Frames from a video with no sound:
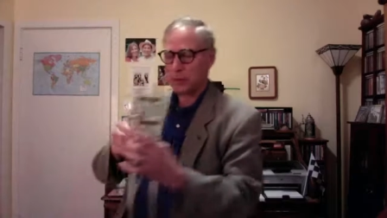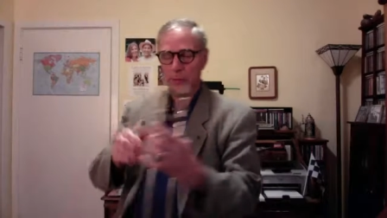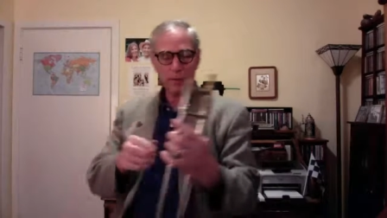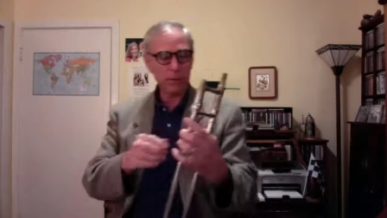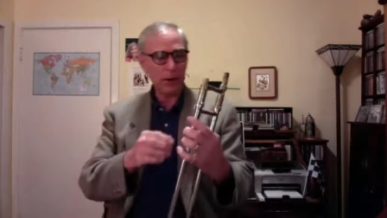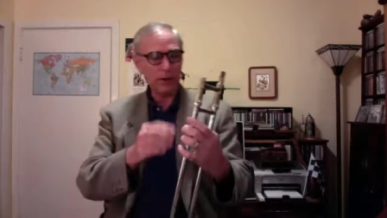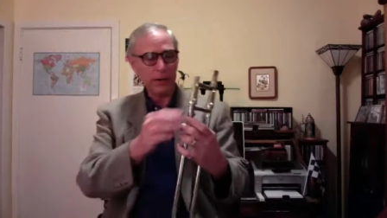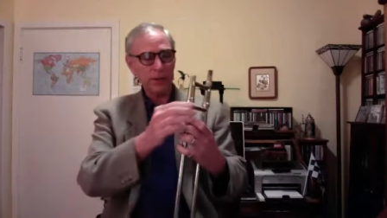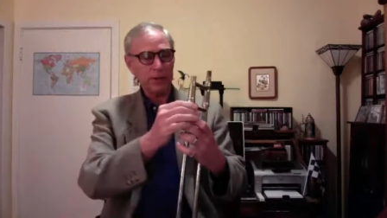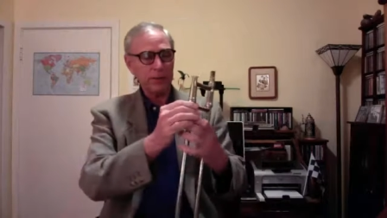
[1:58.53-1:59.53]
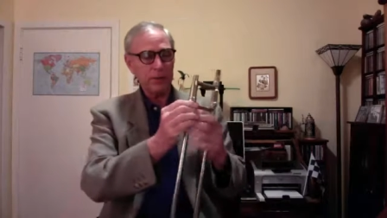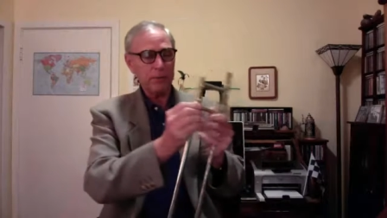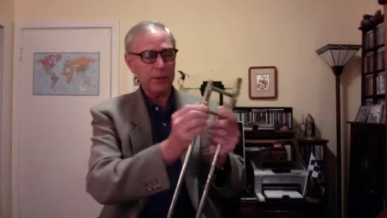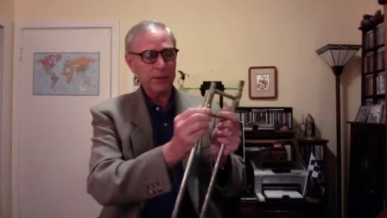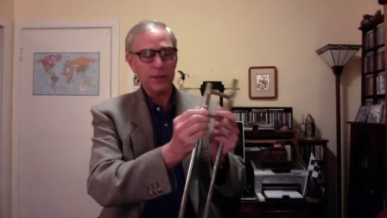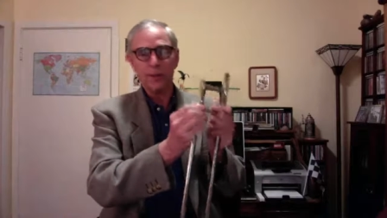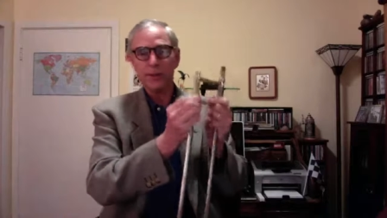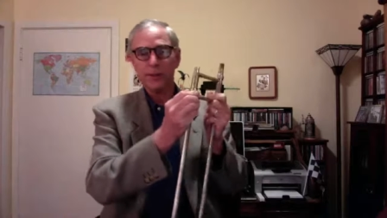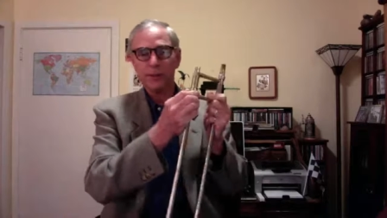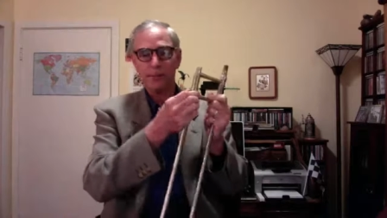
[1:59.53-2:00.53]
comes apart into two
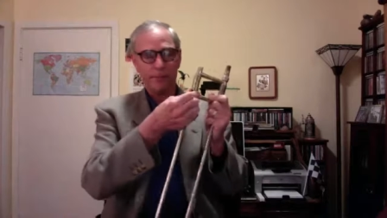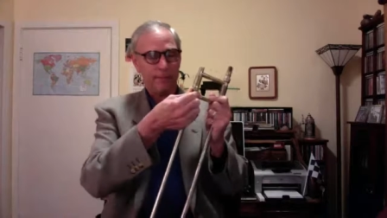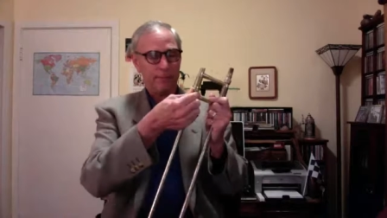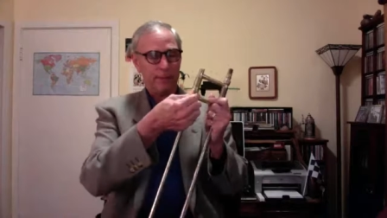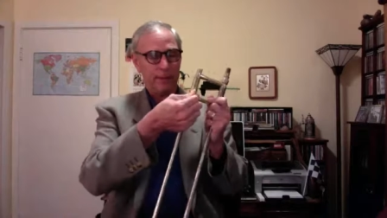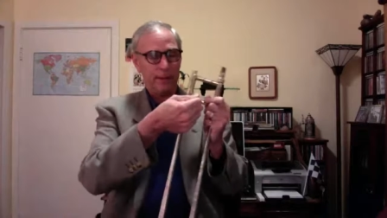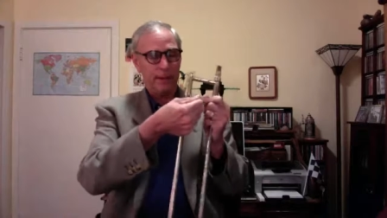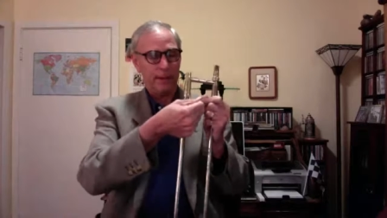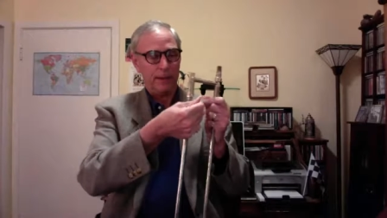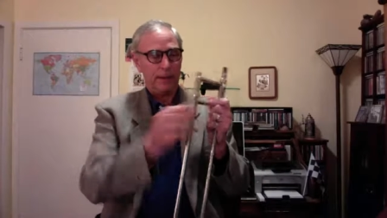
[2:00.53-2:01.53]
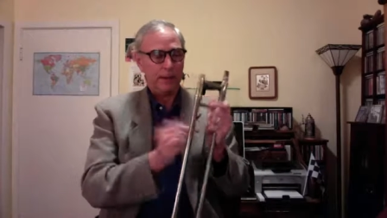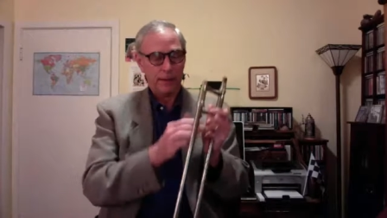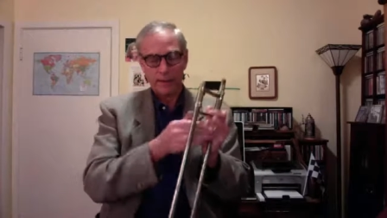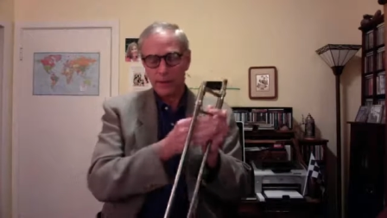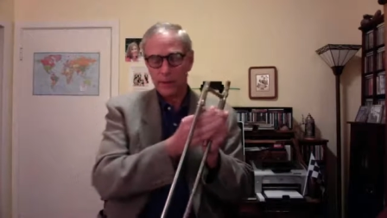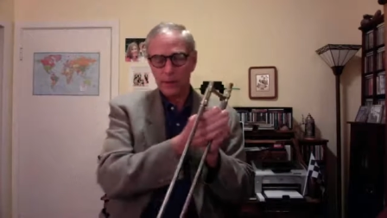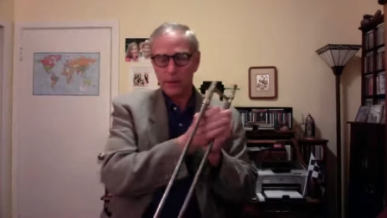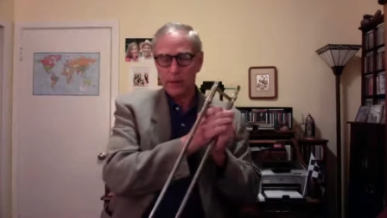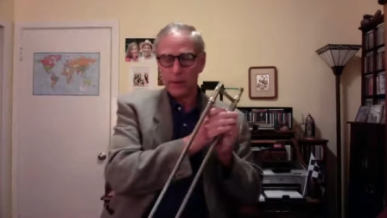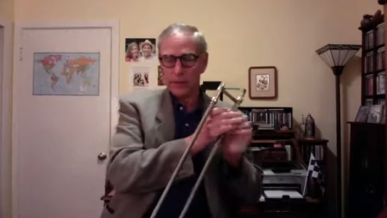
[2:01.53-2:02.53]
pieces. So I'm going to
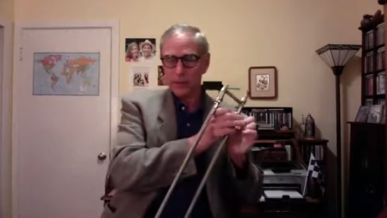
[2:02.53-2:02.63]
unlock